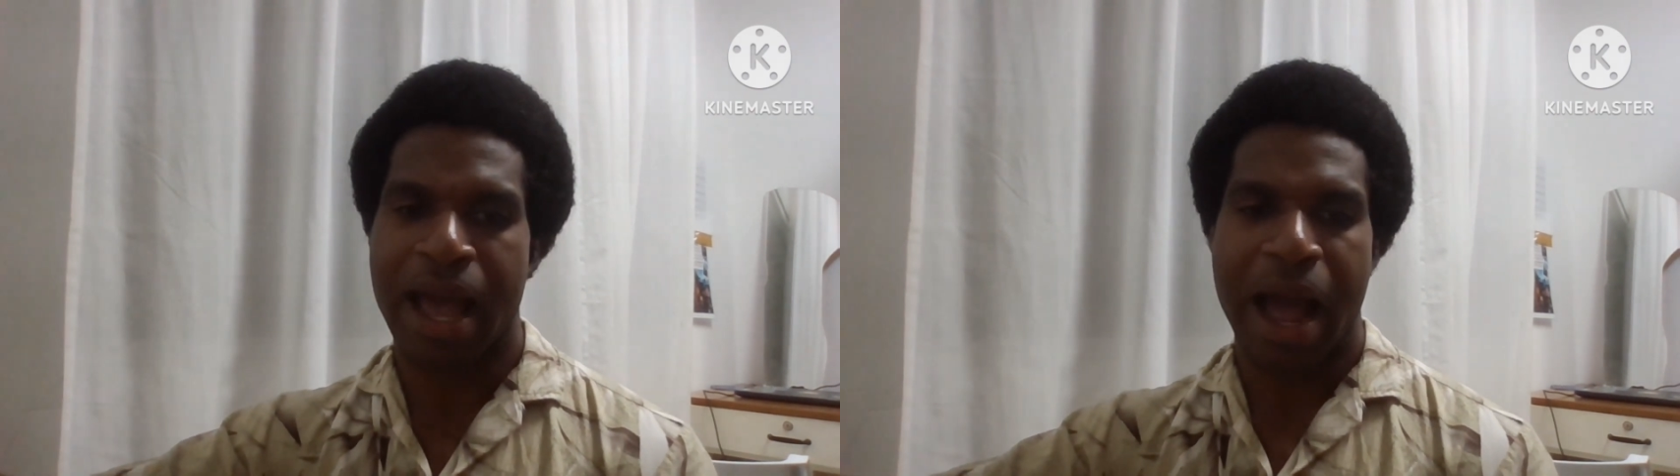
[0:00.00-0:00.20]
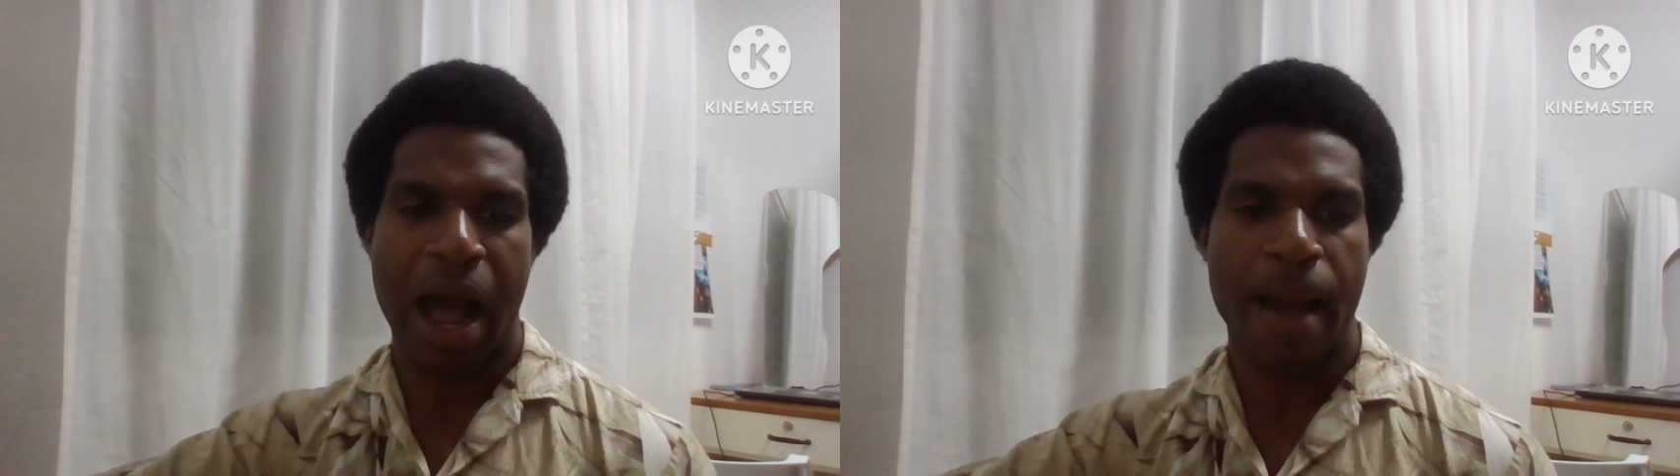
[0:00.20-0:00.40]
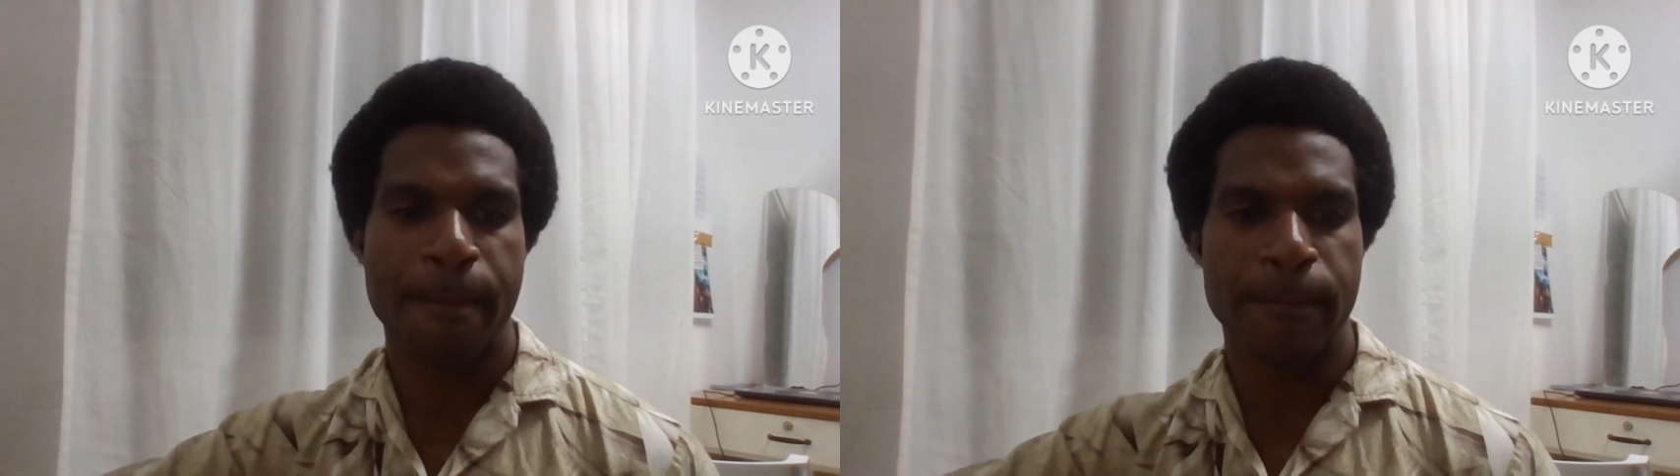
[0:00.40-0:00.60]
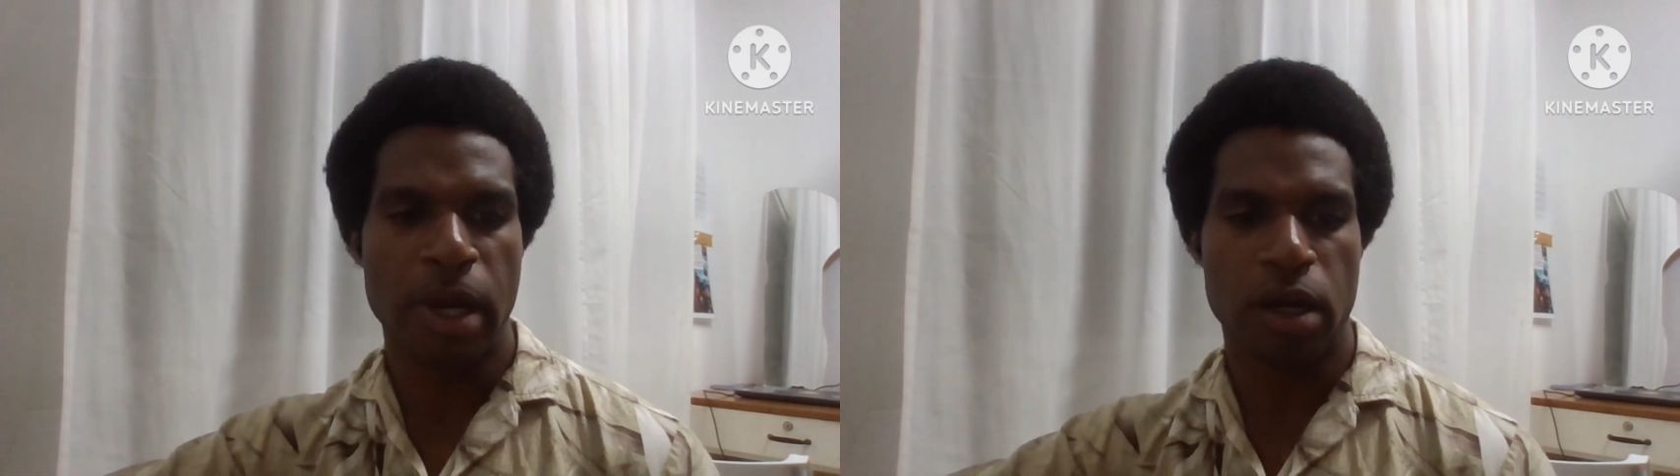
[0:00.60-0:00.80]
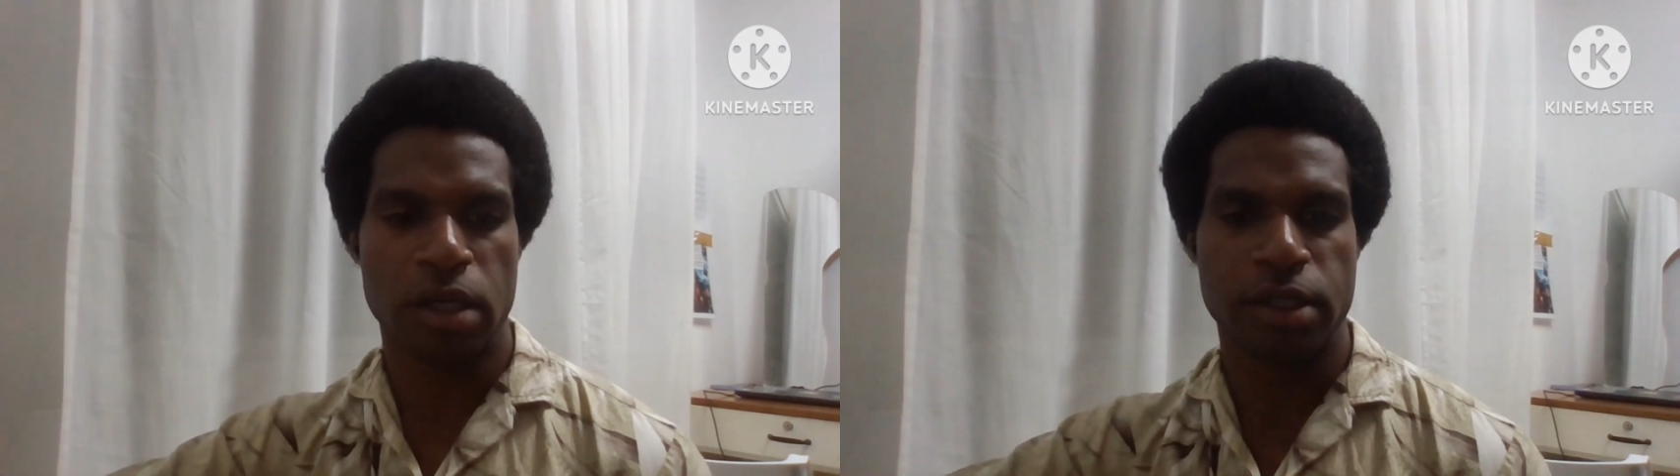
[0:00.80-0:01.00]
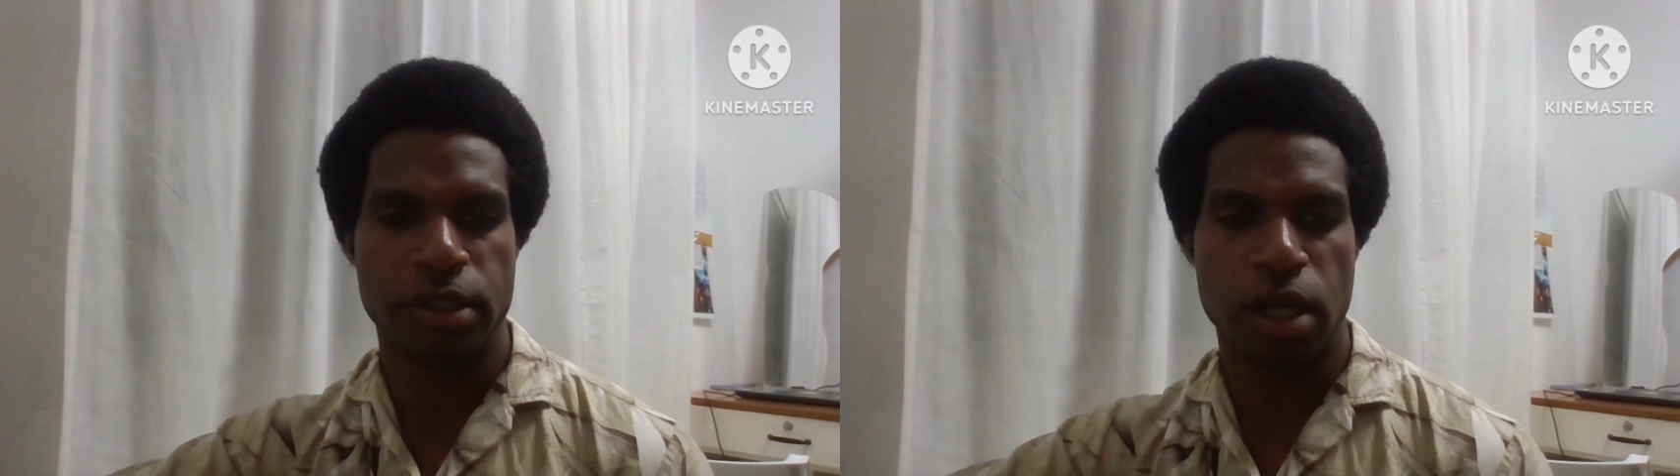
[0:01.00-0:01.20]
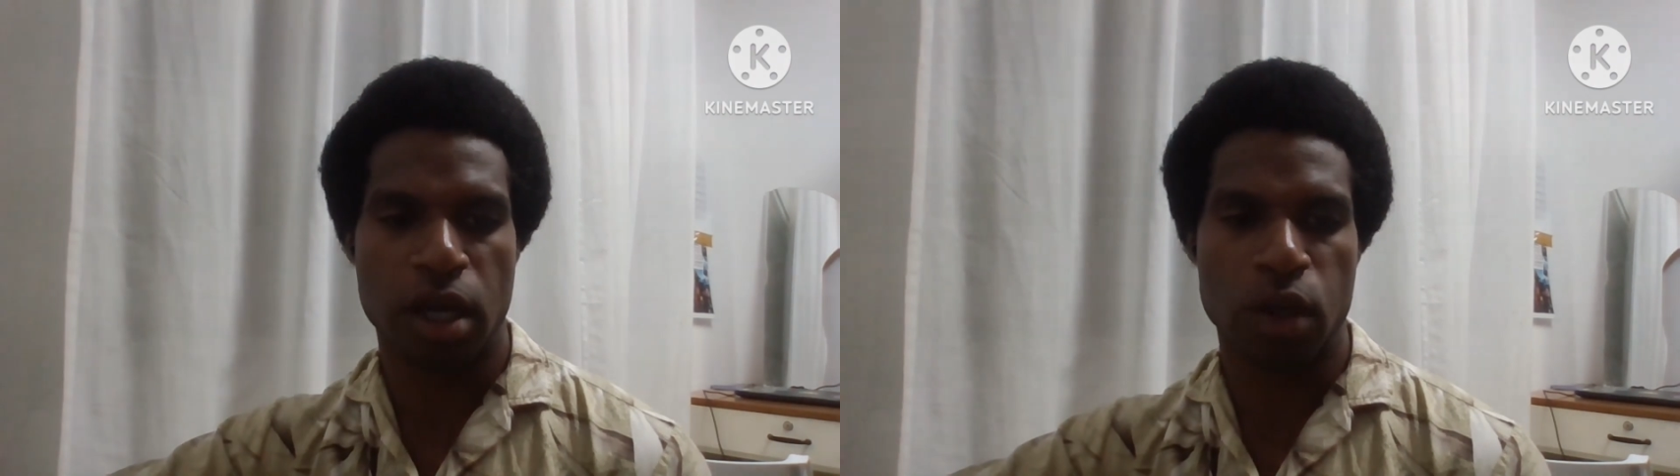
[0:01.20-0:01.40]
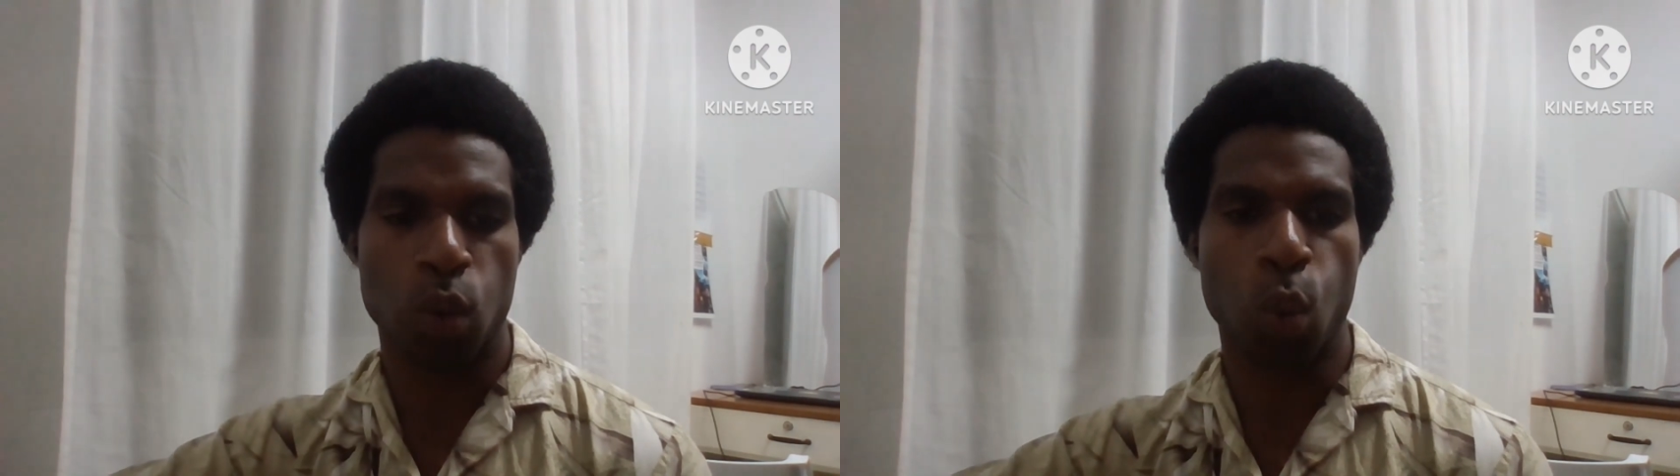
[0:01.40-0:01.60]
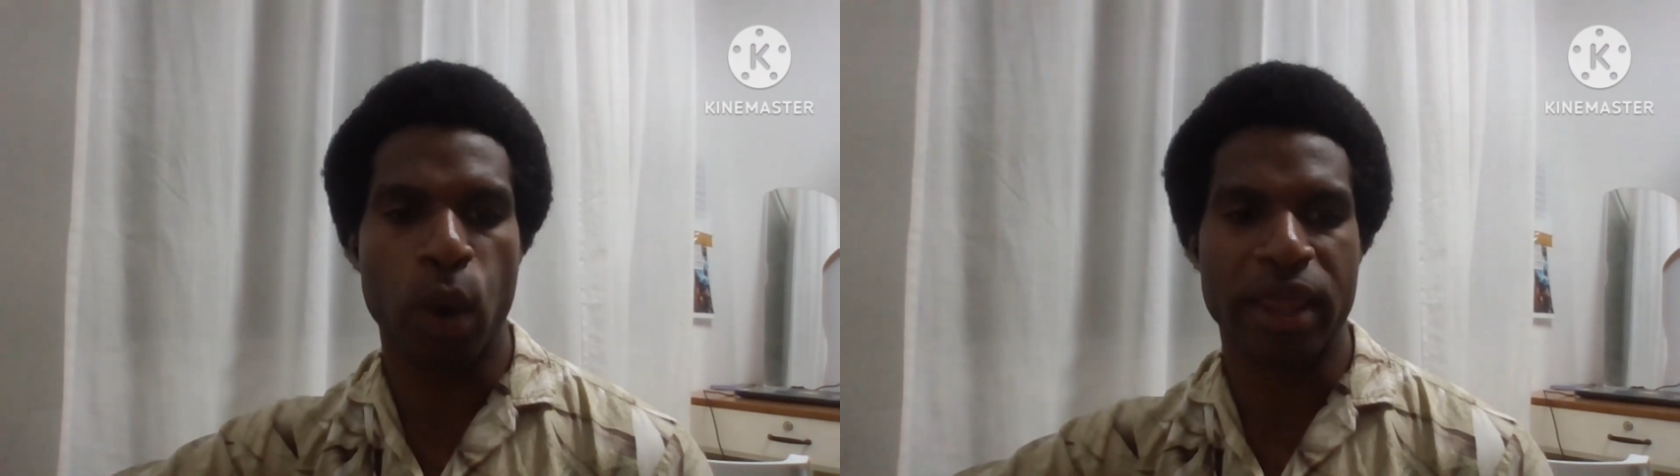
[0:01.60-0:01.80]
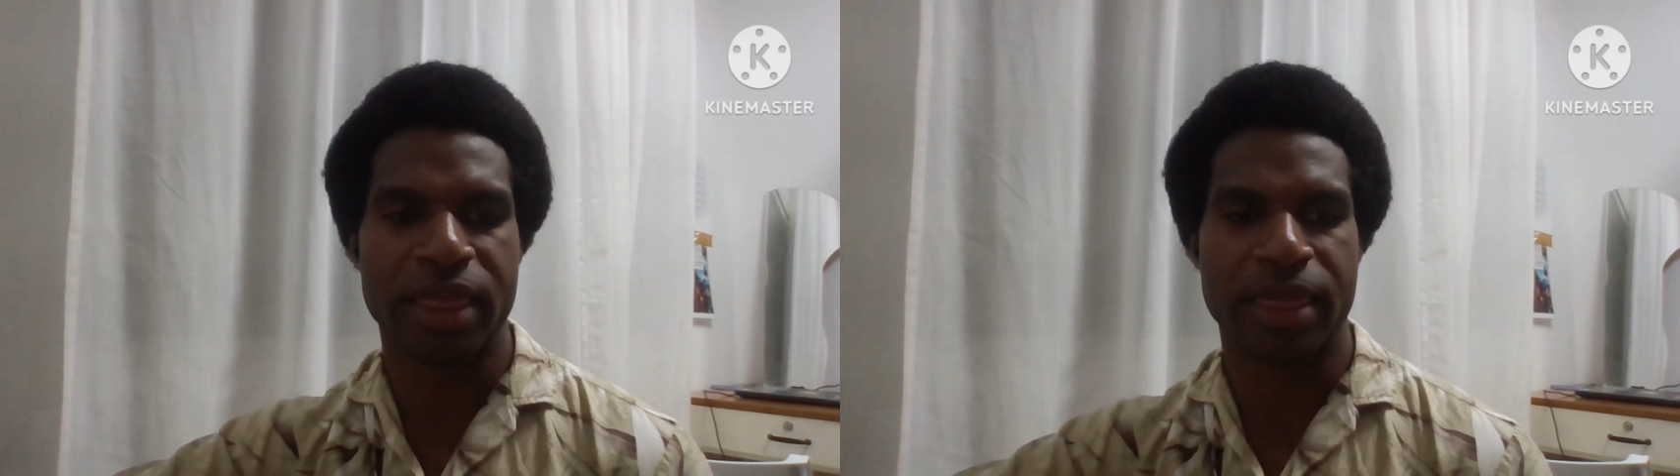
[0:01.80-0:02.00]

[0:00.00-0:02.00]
I'm Herson with